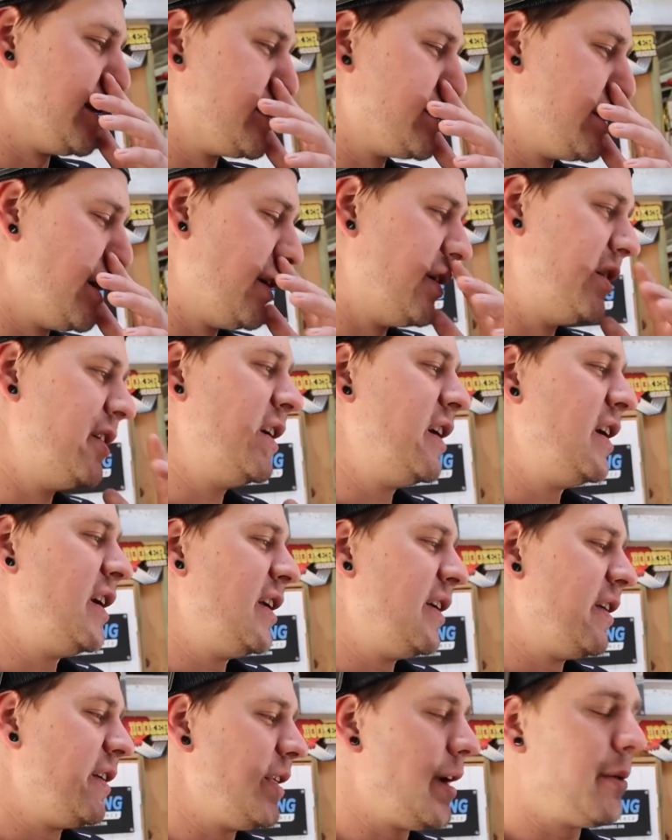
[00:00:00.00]
So
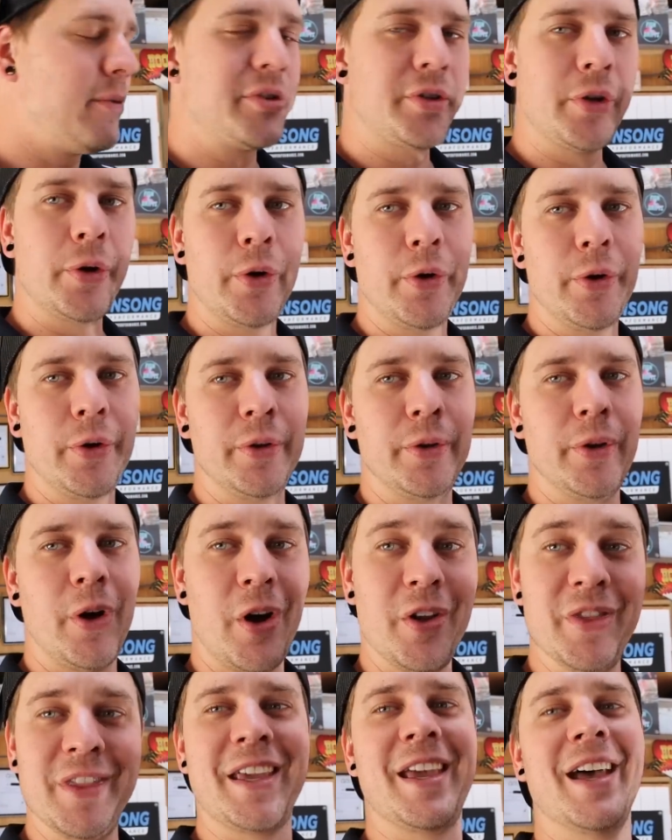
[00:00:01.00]
that was all
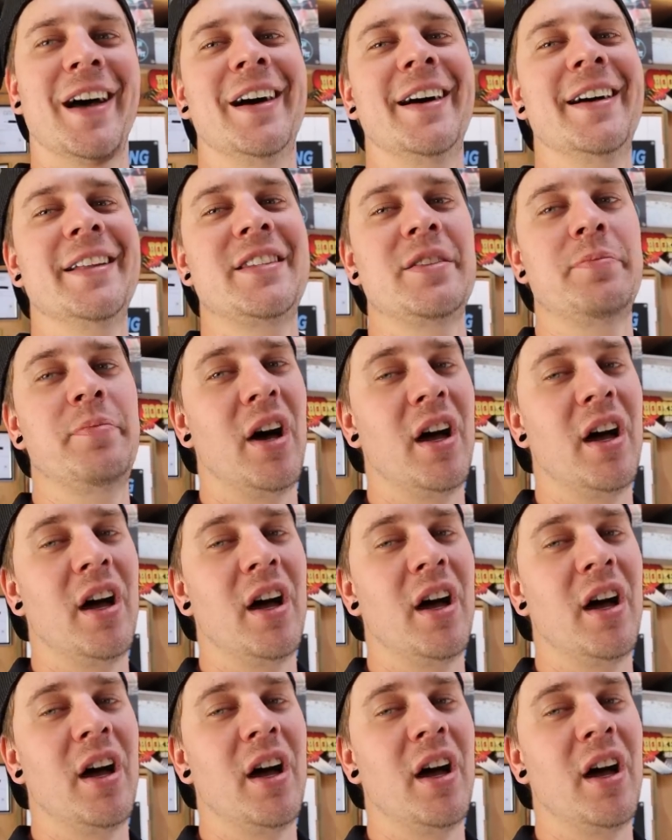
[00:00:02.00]
on the cards,